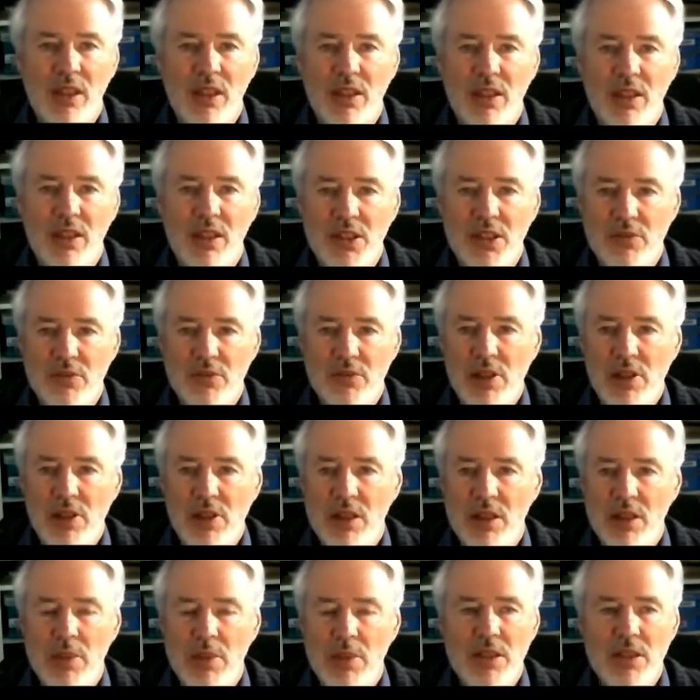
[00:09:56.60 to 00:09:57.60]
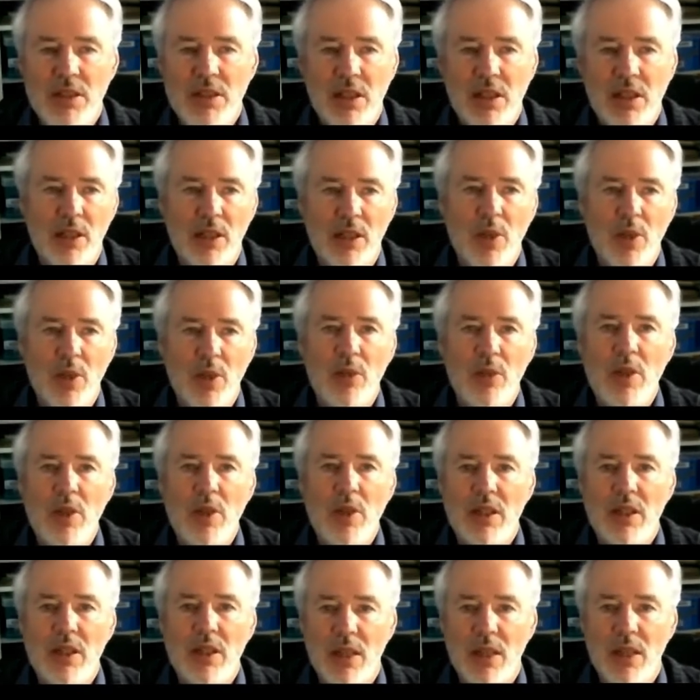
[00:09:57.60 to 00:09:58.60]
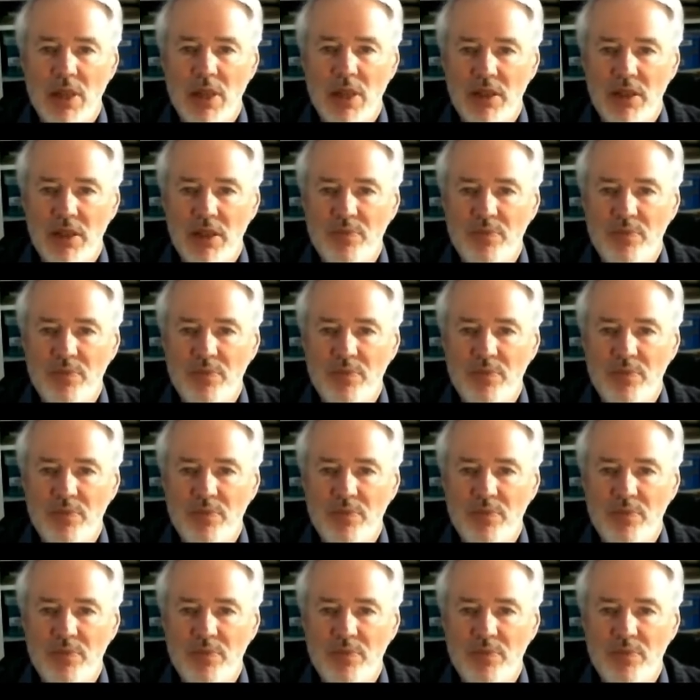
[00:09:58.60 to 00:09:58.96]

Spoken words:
It's really basically where we come in.